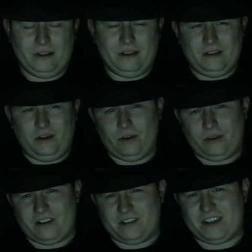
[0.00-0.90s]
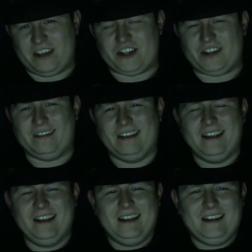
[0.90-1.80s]
horror session,
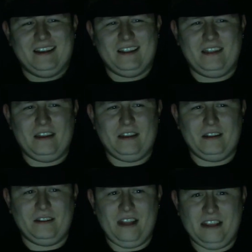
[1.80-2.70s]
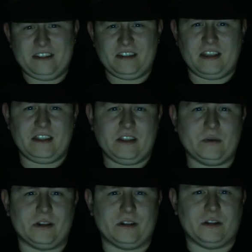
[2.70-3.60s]
the next thing you
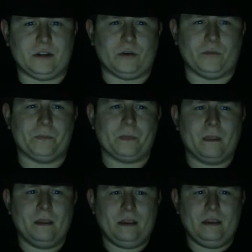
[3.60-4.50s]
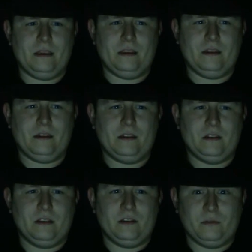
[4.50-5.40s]
can do is
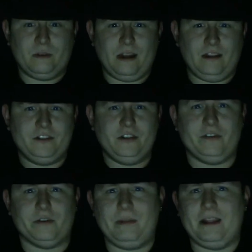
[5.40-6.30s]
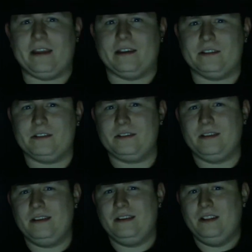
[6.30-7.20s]
your knowledge of your players.
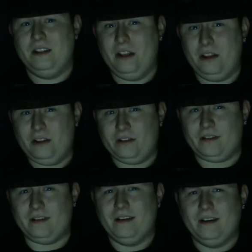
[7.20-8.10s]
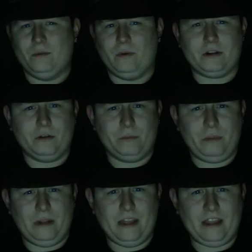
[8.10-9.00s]
Learn what your
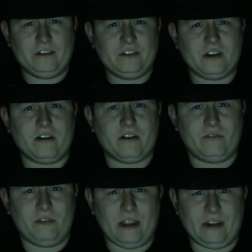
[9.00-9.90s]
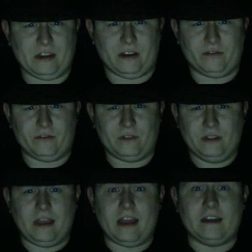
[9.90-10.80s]
players are afraid of
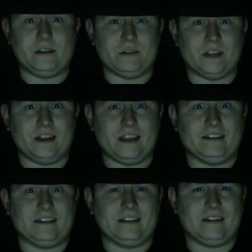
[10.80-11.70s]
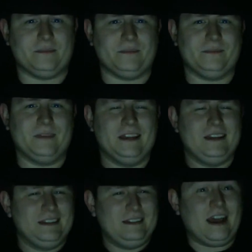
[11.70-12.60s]
and use it against them.
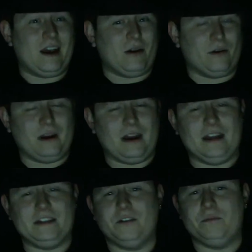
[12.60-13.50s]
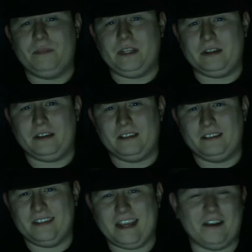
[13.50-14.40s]
Now, I don't mean take a